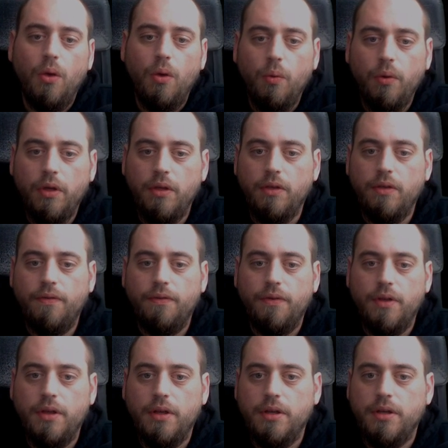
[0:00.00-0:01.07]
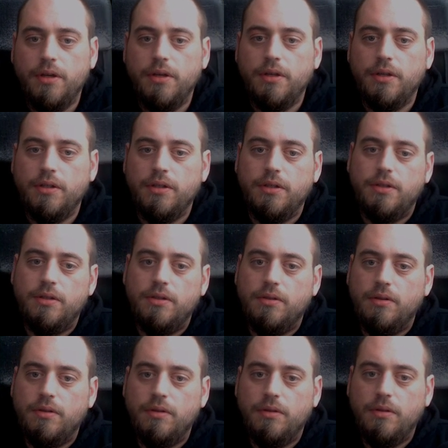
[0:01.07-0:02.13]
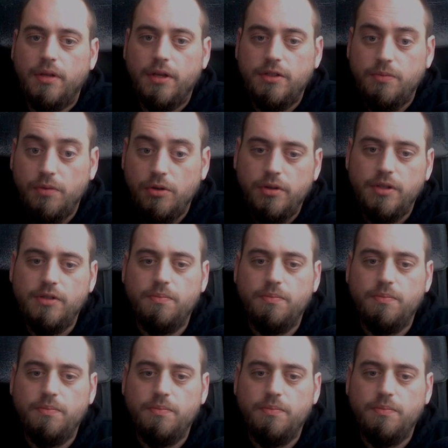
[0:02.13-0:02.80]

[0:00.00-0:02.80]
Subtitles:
with a experience